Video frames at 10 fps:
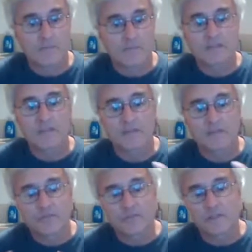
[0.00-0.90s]
He basically
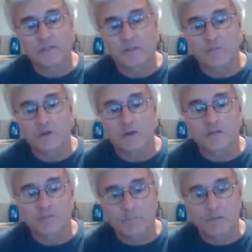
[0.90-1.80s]
did 3
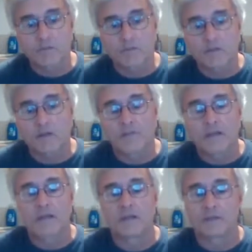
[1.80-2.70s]
seminars and built them around
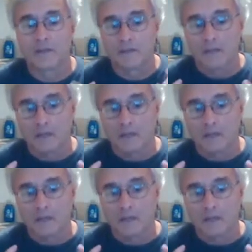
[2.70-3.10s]
that. The